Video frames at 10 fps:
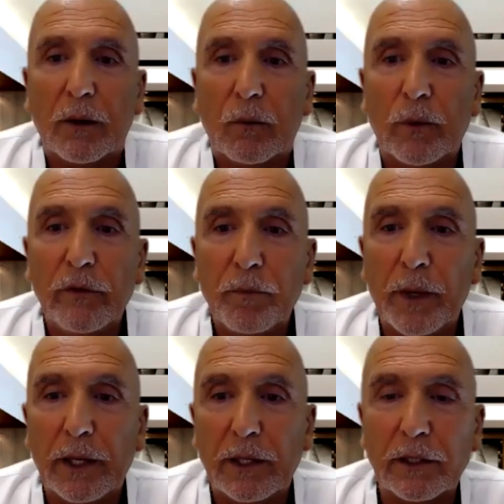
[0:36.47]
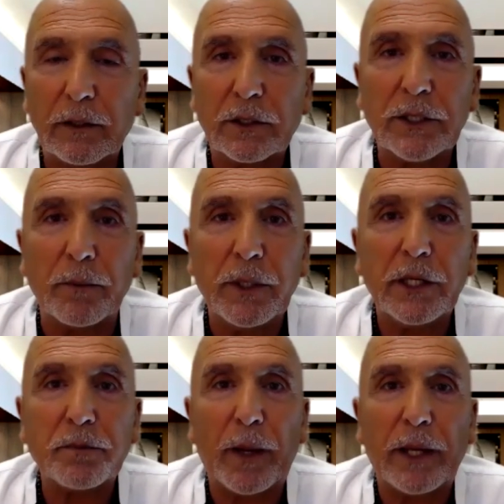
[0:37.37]
We've met some
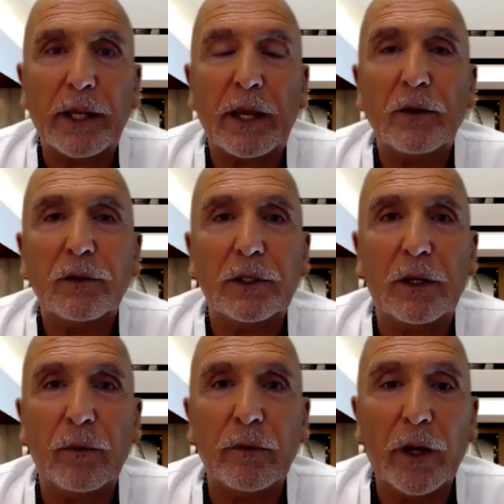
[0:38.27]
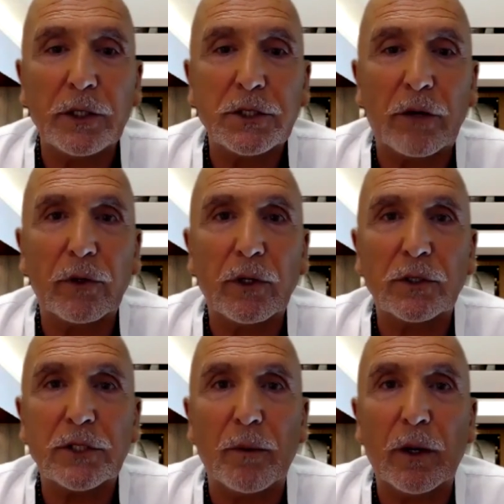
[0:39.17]
years back now, and we've known each other a long
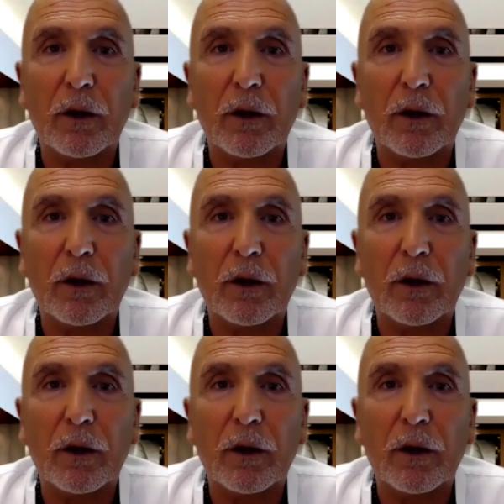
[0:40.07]
time.